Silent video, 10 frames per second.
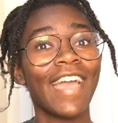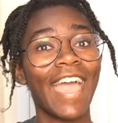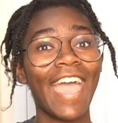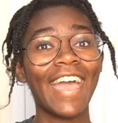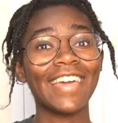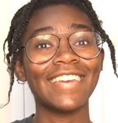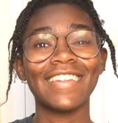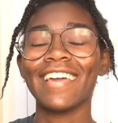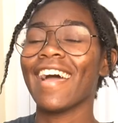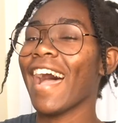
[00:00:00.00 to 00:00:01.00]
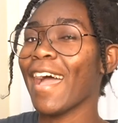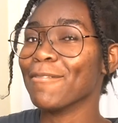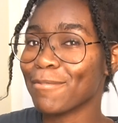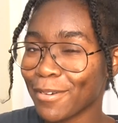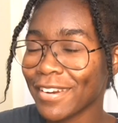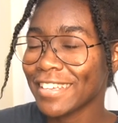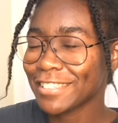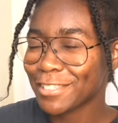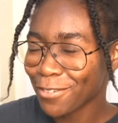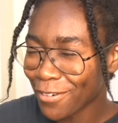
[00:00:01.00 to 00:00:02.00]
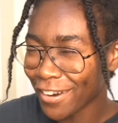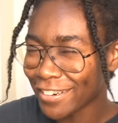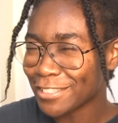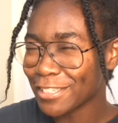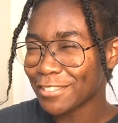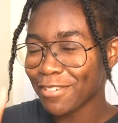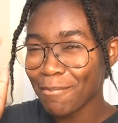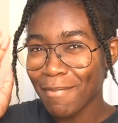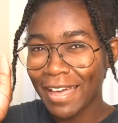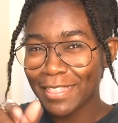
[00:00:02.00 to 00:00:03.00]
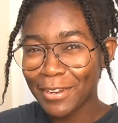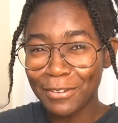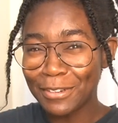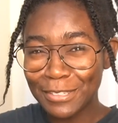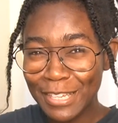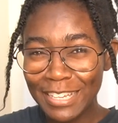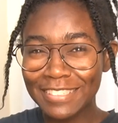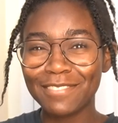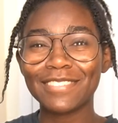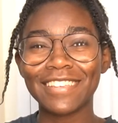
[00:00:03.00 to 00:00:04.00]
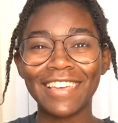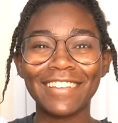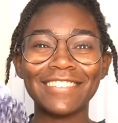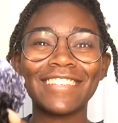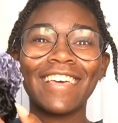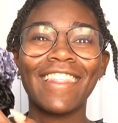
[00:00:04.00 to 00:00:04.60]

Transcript: and I'm pretty sure, just from my little detective skills,